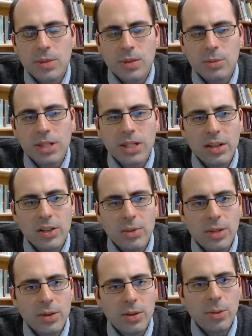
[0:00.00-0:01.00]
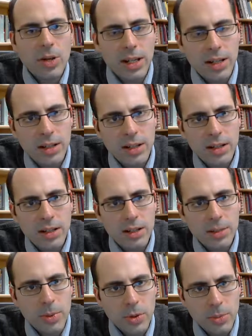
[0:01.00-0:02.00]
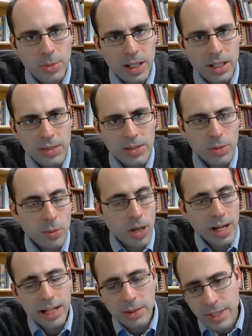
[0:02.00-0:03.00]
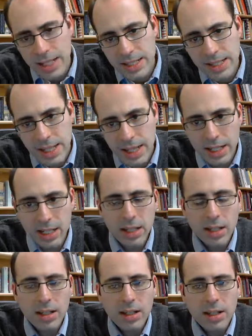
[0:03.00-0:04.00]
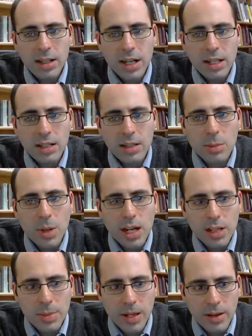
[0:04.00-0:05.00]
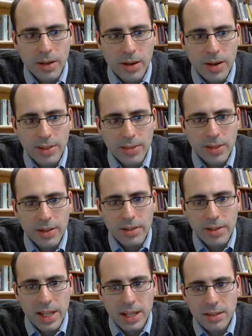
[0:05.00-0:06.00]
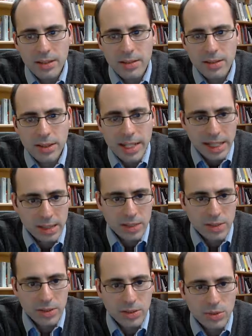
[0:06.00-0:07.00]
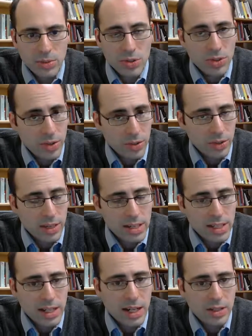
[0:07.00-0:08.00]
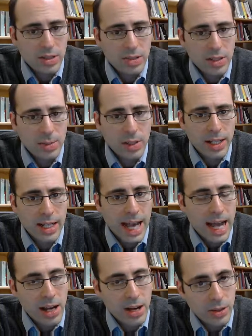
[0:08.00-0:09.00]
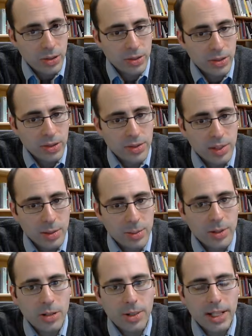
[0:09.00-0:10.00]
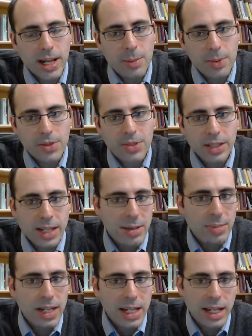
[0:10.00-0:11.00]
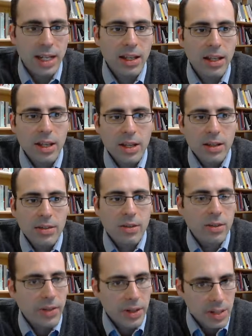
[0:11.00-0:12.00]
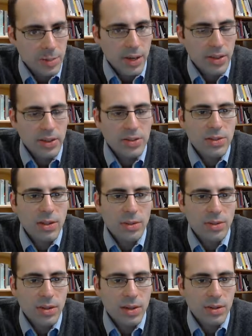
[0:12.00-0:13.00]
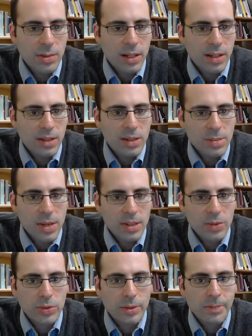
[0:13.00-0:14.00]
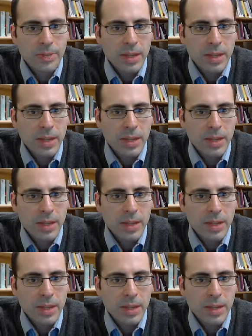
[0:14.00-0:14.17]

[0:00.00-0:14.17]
would tell the reader what the poem means, or why it means that. And then the body paragraphs of that analysis would generally set out to explain how you see the poem accomplishing that meaning, through the various methods that we've talked about in this module.